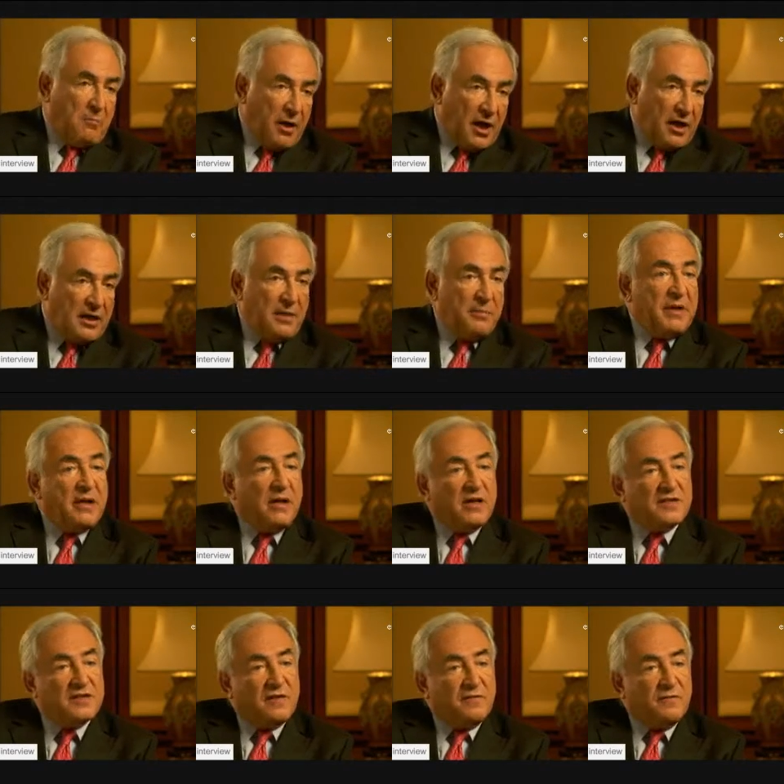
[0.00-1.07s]
partly
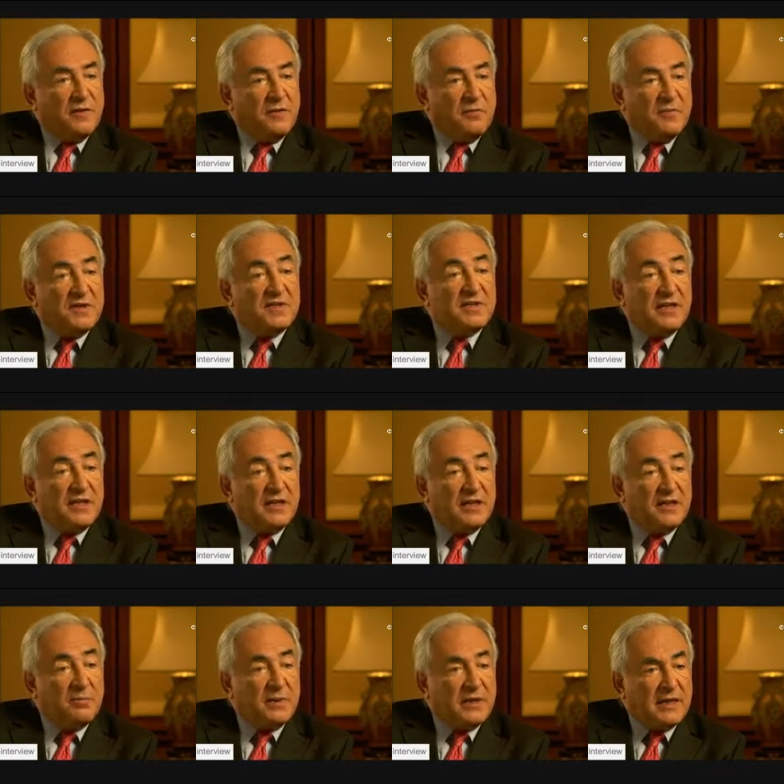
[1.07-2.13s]
because of a mistake in
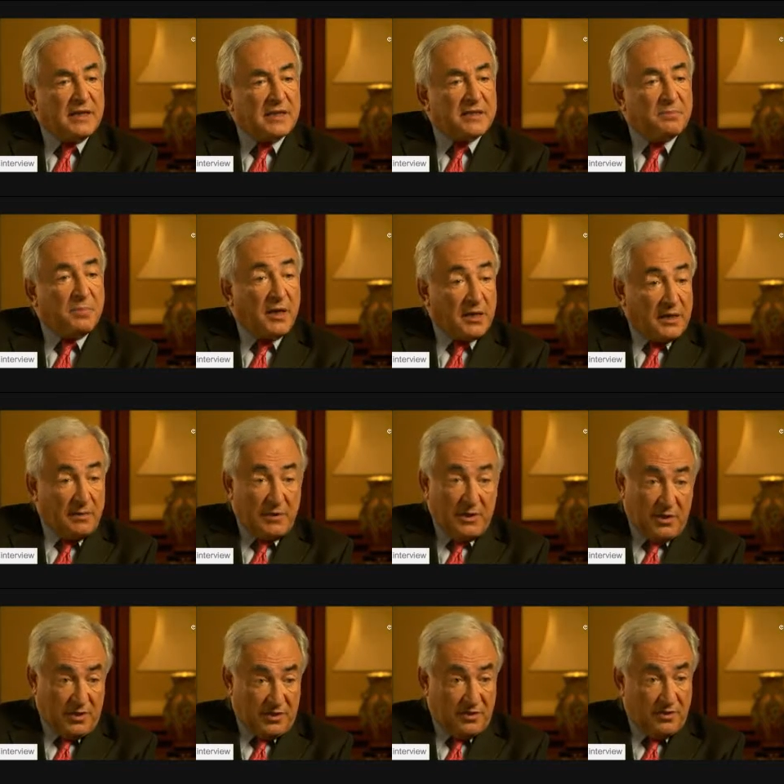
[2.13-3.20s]
the past, partly
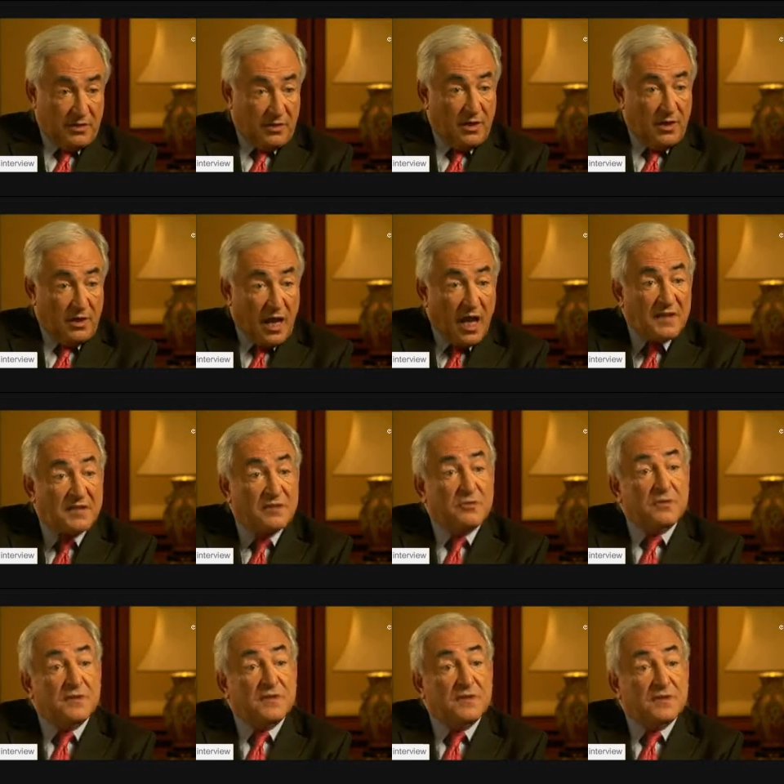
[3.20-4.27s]
because the
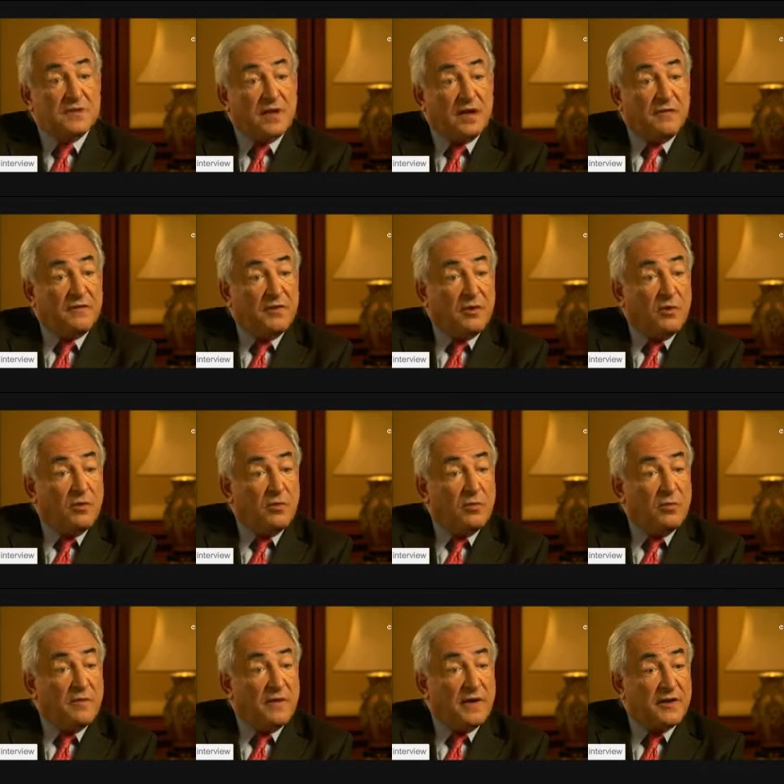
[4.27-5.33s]
consequences of the
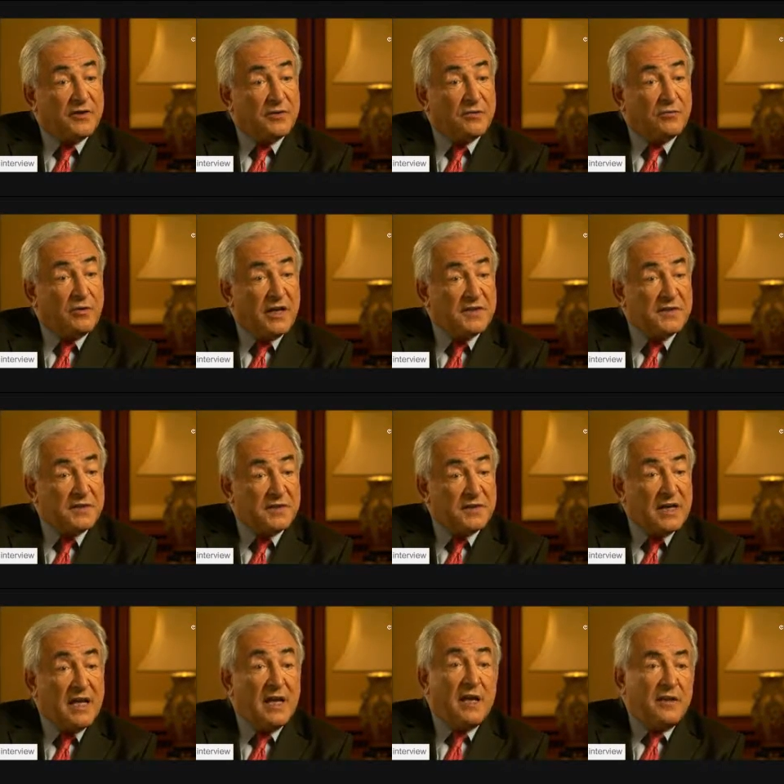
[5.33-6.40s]
global financial crisis,
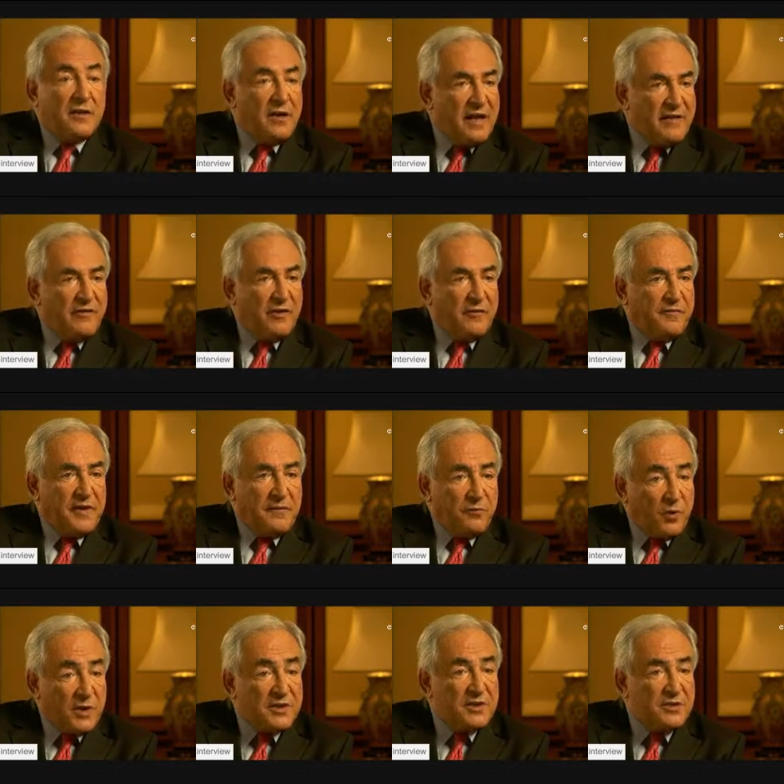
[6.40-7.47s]
the level of debt
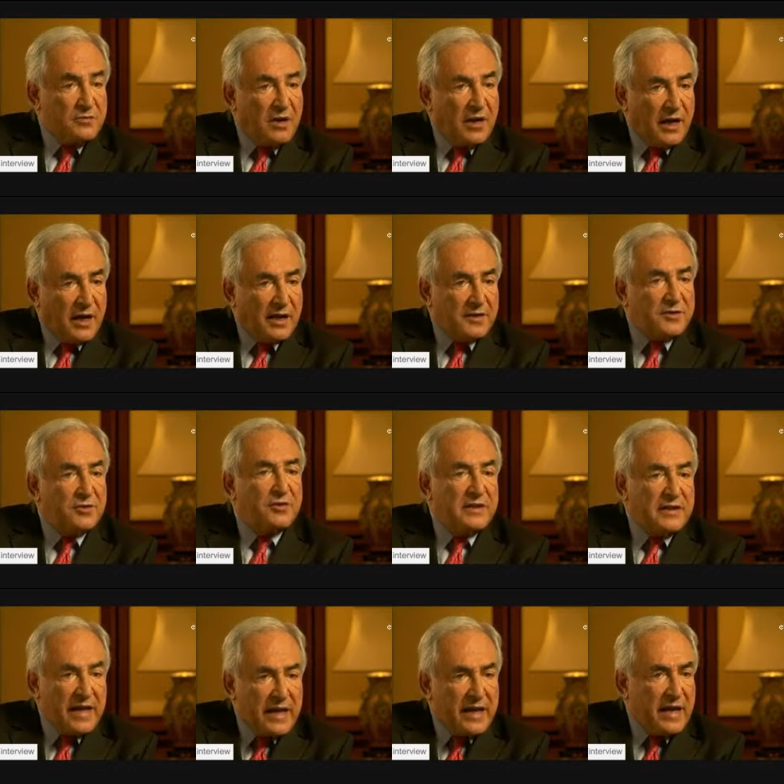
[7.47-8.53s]
was too high. So
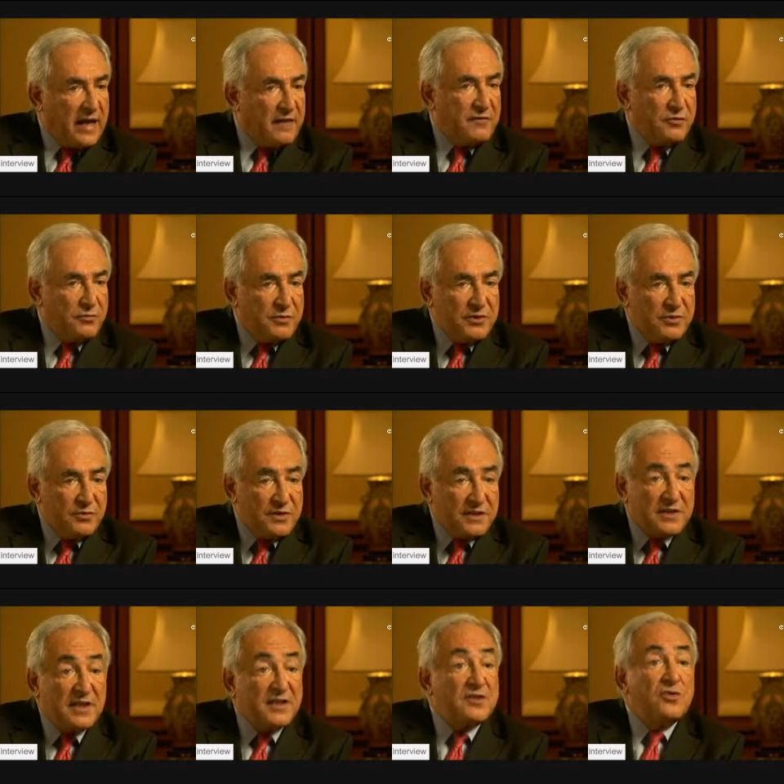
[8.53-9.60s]
they have to reduce it.
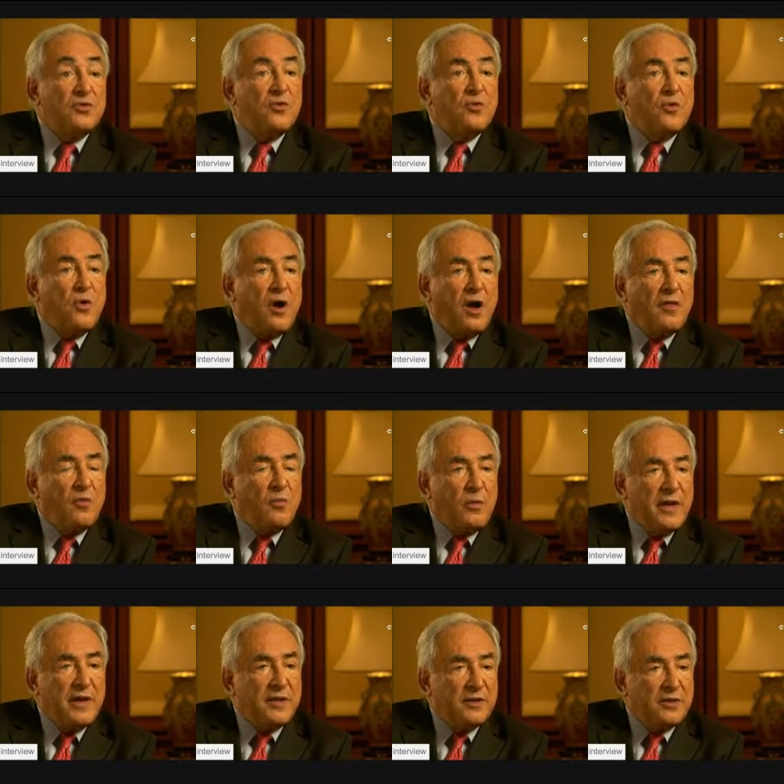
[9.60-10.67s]
There's no other
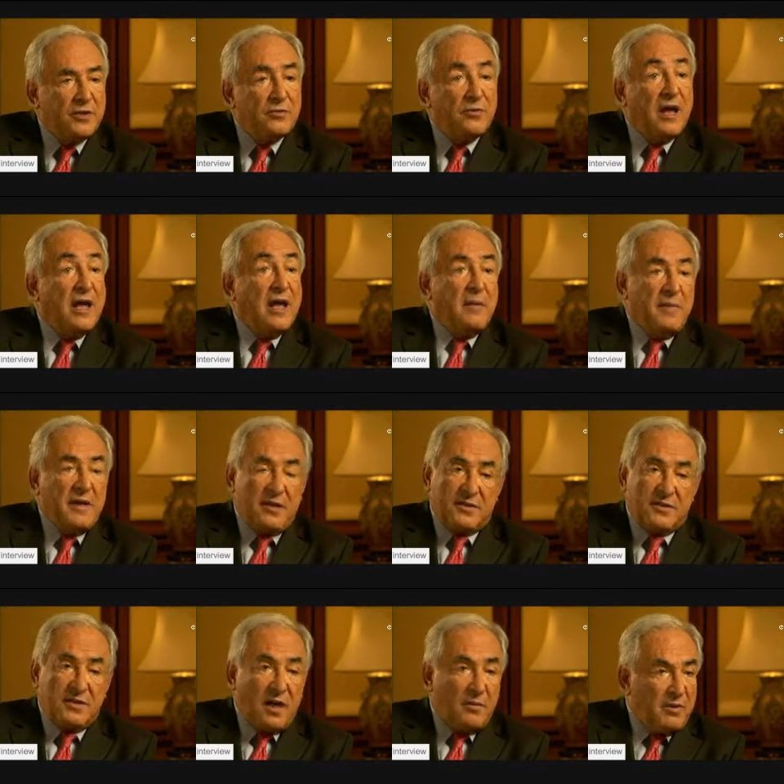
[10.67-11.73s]
way to do
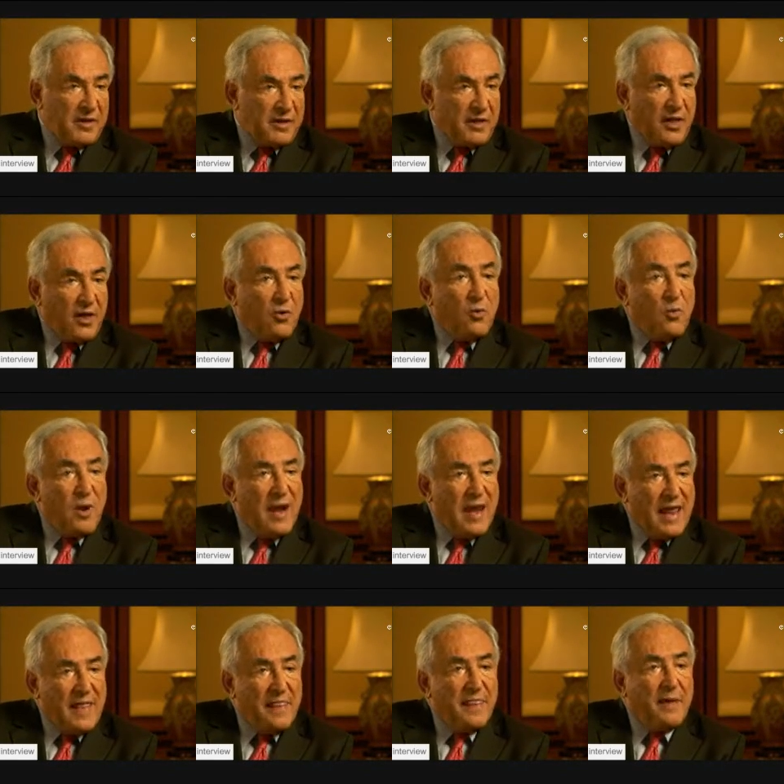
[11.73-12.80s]
because nobody will
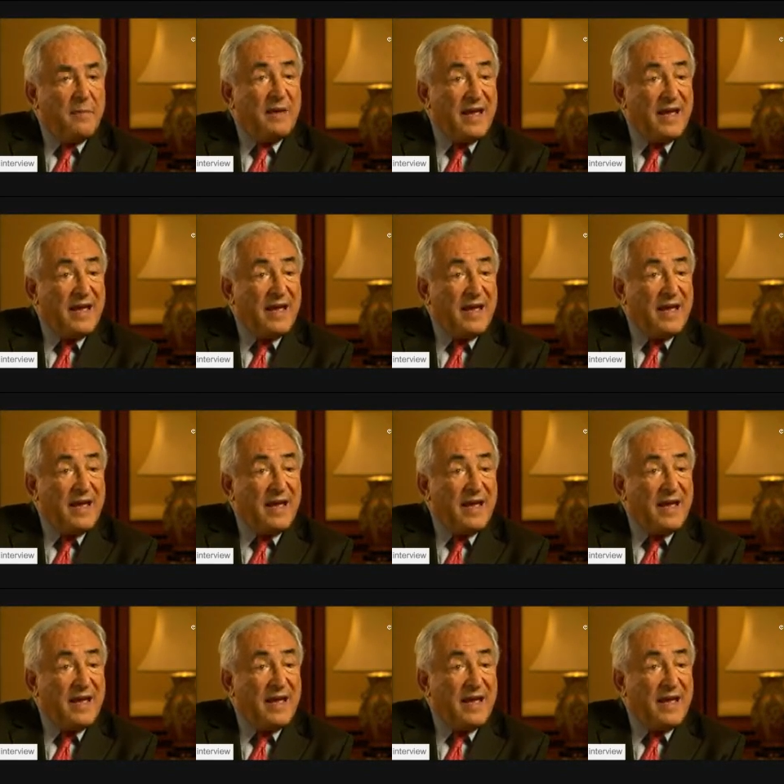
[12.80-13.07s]
lend them